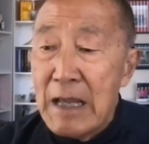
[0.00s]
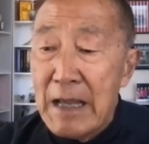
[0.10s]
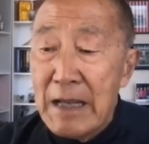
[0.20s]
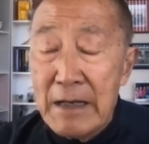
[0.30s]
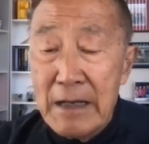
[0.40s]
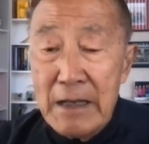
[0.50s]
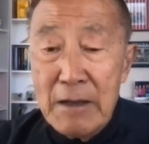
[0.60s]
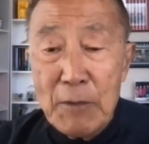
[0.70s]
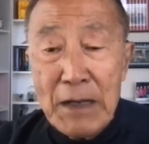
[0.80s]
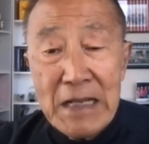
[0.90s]
And
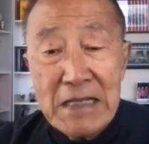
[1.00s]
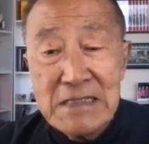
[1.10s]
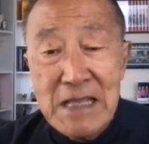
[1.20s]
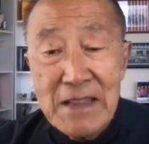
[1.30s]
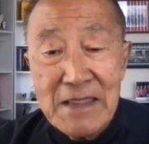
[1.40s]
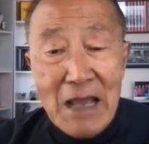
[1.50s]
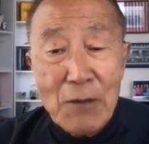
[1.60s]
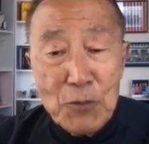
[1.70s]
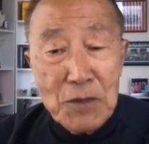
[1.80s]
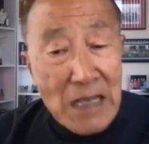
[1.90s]
when he said
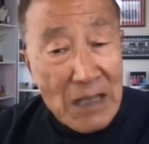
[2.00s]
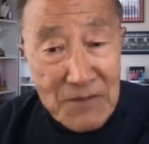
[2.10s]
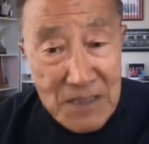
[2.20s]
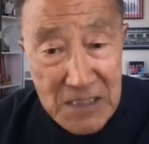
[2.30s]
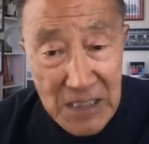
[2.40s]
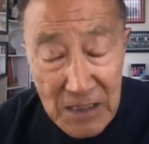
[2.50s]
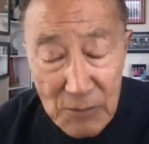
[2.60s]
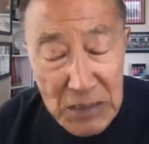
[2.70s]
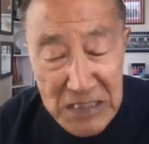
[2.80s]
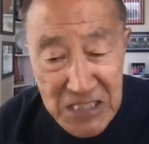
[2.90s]
that would never change,
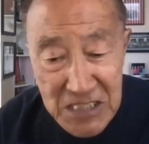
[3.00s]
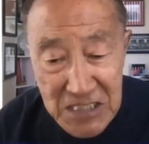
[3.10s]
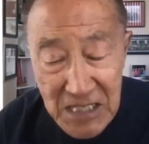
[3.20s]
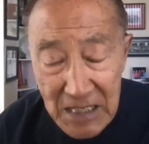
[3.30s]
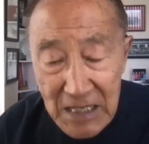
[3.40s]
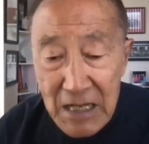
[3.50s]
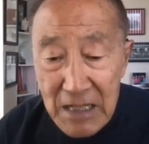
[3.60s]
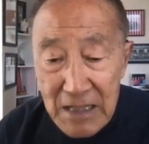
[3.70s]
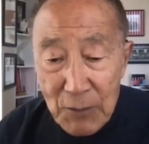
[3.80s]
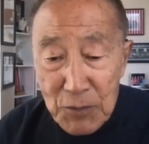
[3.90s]
when she said
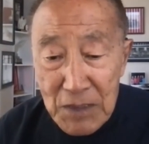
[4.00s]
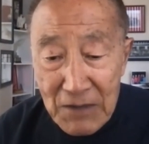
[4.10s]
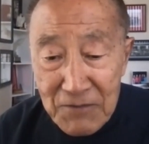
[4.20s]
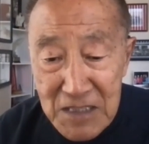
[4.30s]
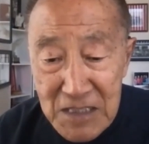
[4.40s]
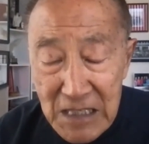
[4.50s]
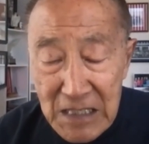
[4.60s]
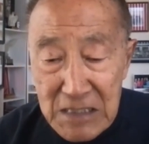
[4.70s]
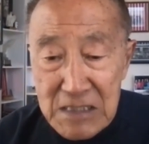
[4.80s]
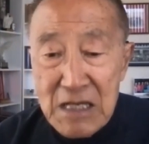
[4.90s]
that would never
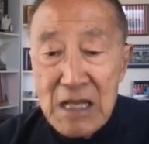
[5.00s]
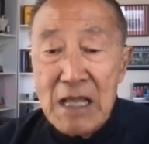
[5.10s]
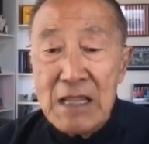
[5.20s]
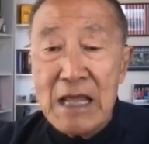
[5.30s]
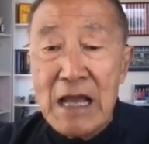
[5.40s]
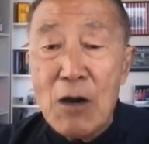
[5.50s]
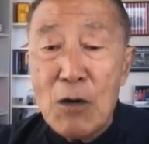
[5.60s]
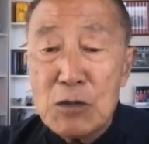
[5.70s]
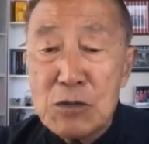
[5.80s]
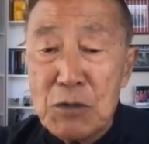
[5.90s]
change, that
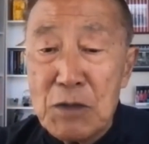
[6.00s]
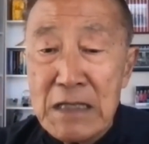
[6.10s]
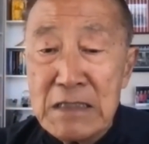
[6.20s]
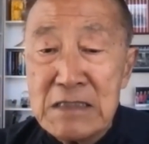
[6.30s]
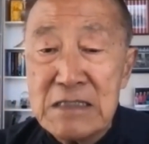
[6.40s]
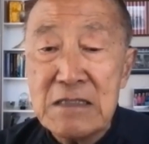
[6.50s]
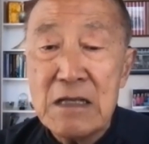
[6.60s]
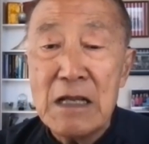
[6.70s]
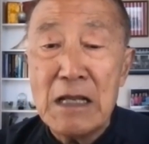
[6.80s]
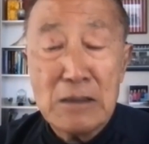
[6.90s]
also
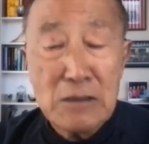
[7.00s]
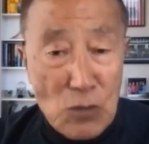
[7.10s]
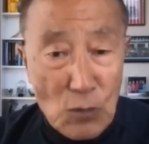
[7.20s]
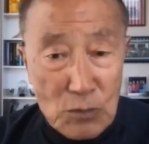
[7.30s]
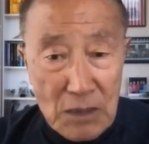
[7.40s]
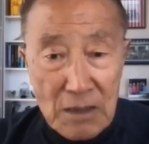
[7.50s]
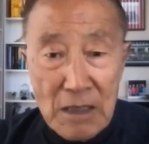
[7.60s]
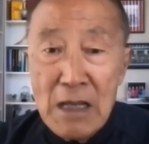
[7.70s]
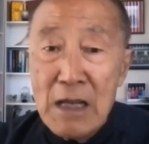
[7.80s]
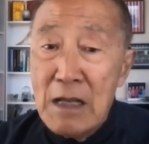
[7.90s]
insulted
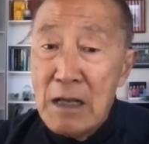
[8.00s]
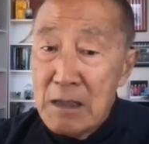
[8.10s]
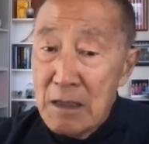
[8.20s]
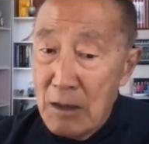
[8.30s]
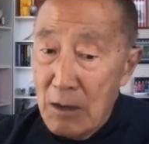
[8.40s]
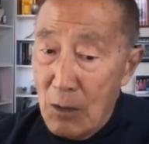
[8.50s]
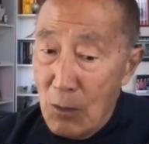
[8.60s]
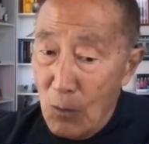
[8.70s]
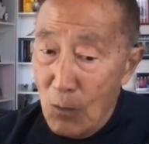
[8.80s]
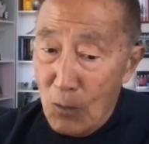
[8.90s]

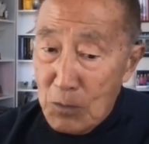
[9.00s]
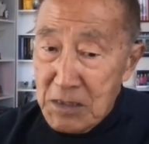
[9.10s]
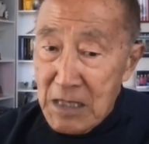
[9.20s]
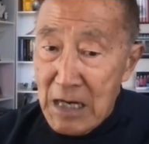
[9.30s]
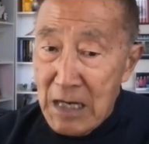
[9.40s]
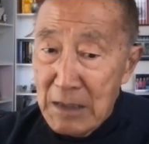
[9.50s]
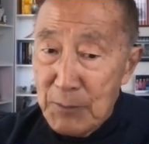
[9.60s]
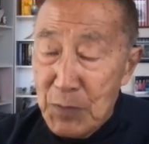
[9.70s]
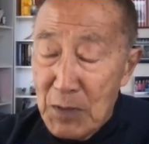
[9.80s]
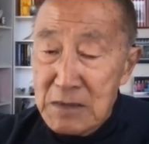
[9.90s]
all
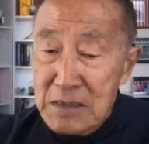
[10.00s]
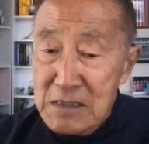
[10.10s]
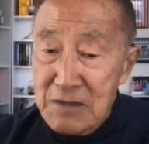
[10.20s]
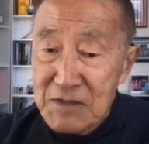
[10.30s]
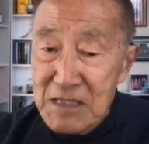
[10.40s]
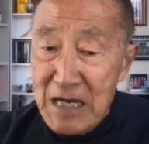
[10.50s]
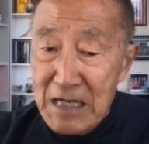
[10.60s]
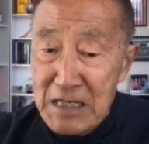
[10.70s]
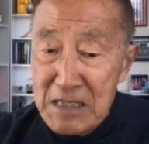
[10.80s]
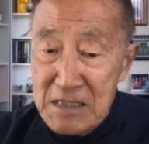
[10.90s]
persons of
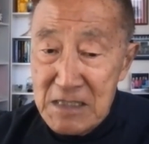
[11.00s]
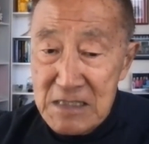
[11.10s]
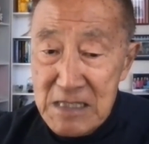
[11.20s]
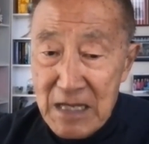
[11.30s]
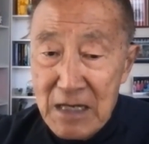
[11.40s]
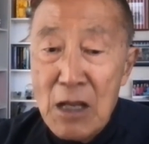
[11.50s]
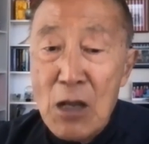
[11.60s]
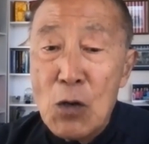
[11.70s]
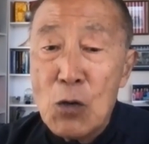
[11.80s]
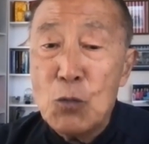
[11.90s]
Chinese descent
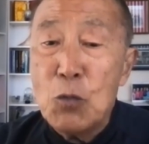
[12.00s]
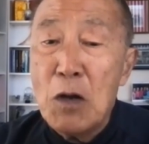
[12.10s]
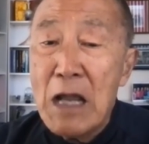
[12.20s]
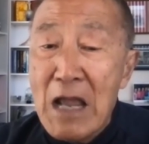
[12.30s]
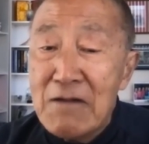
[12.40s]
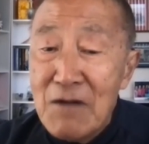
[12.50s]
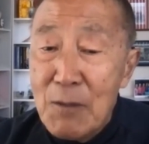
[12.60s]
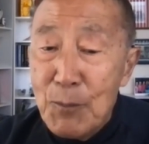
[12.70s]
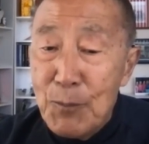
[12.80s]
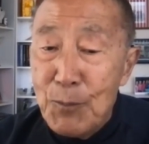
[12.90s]
who will
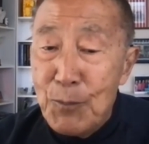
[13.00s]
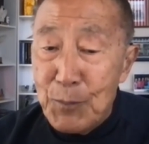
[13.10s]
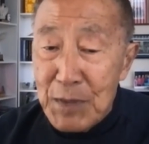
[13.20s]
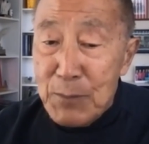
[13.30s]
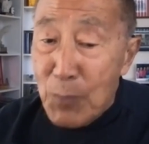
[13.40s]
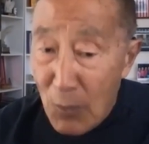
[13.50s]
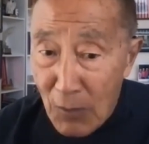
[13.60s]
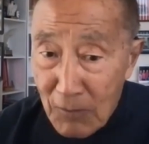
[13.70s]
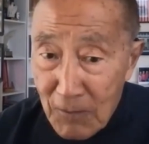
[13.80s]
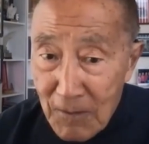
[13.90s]
ever be born.